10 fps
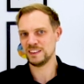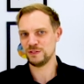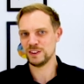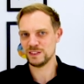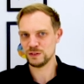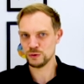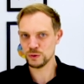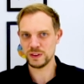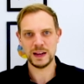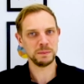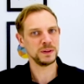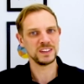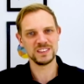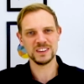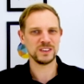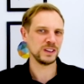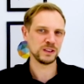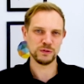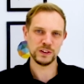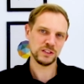let's face the truth, Apple is not going
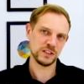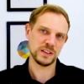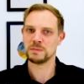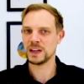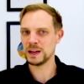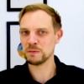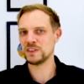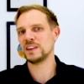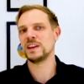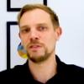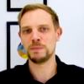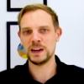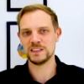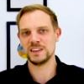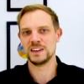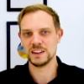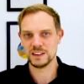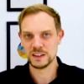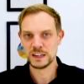to feature some games that have bugs in it.